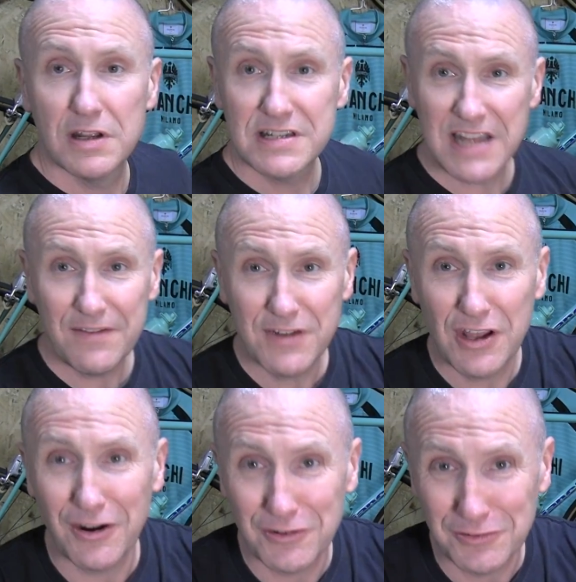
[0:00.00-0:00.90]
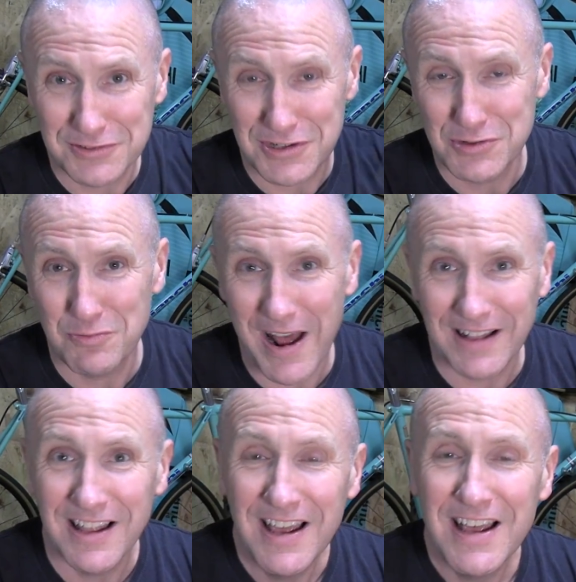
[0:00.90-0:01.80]
safety goggles as
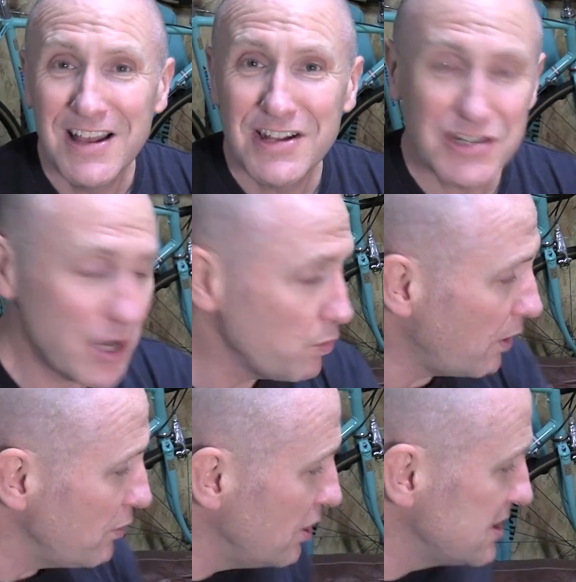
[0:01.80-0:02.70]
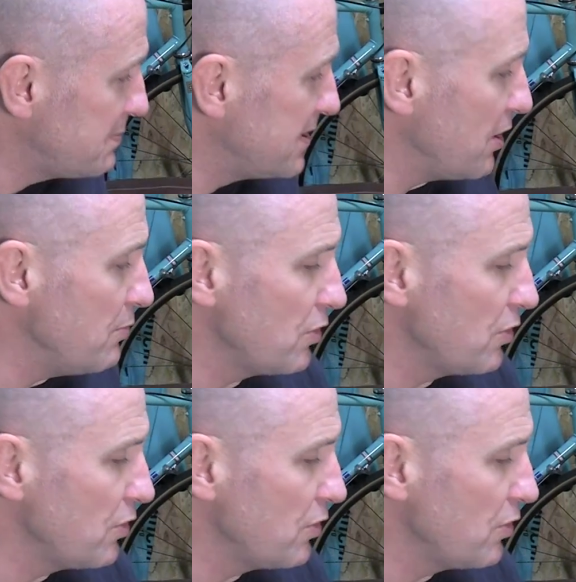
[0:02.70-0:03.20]
well. So what we're going to be doing,